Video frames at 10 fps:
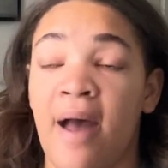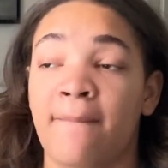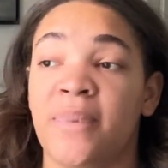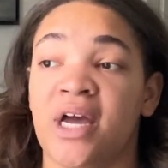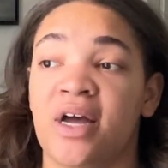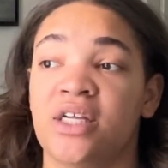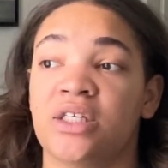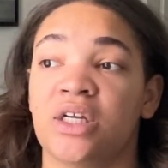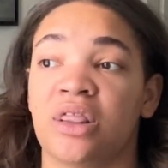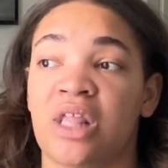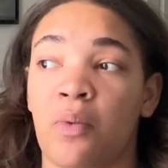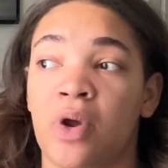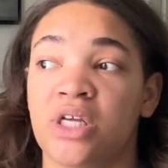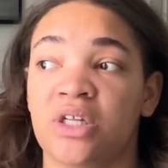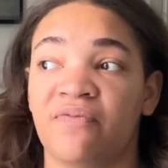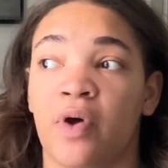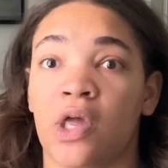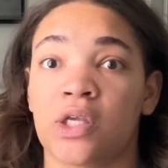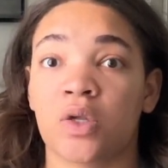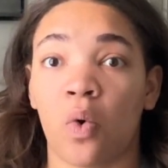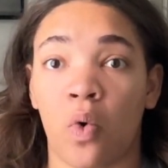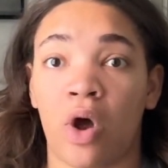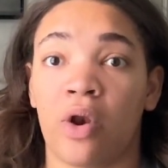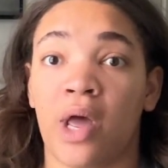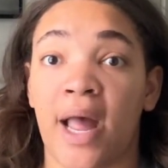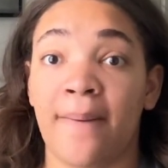because they want us to focus on